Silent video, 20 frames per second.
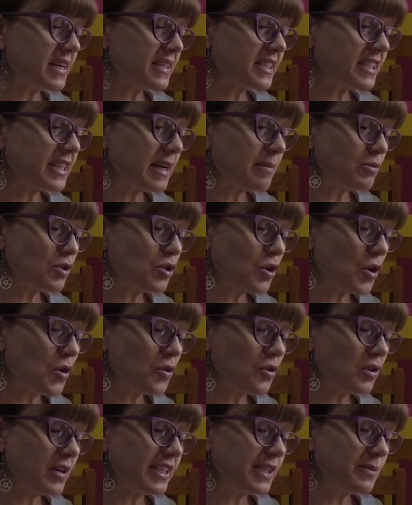Snape
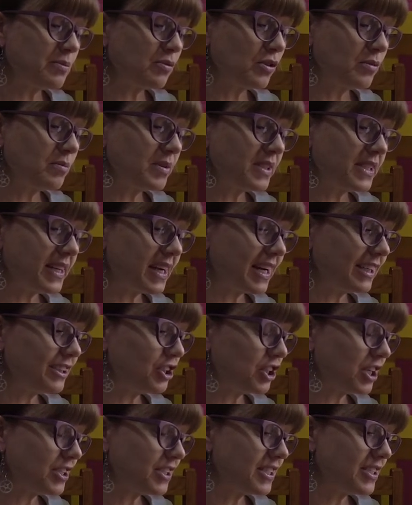turned on his broomstick
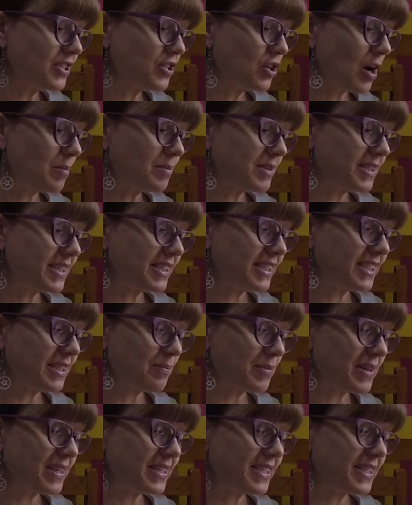just in time to see something